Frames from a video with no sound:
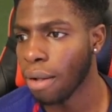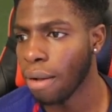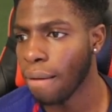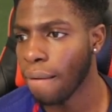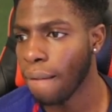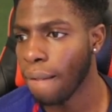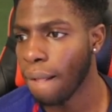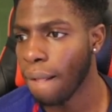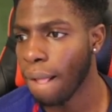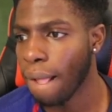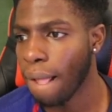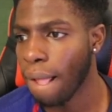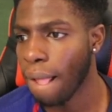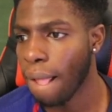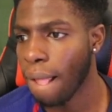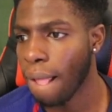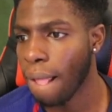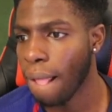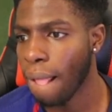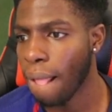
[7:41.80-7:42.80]

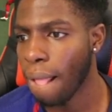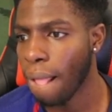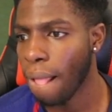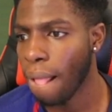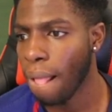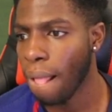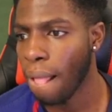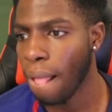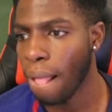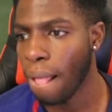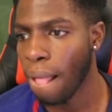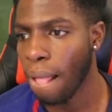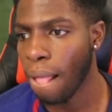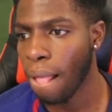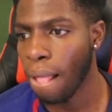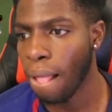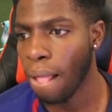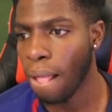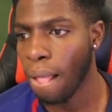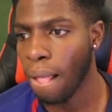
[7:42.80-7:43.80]

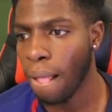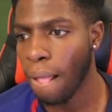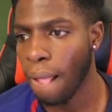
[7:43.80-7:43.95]
Nothing is said.